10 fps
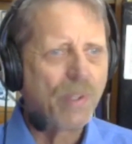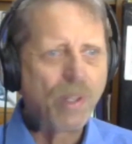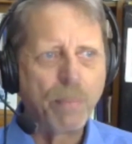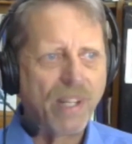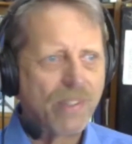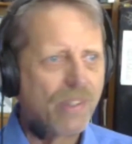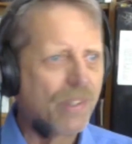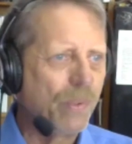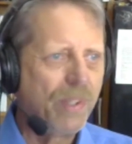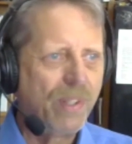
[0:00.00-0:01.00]
to the past, you're
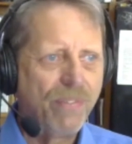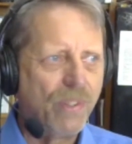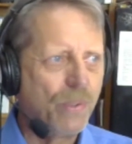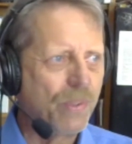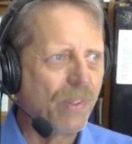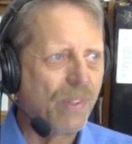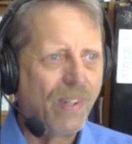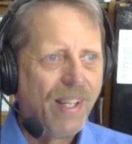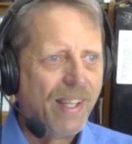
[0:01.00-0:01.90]
going to the future.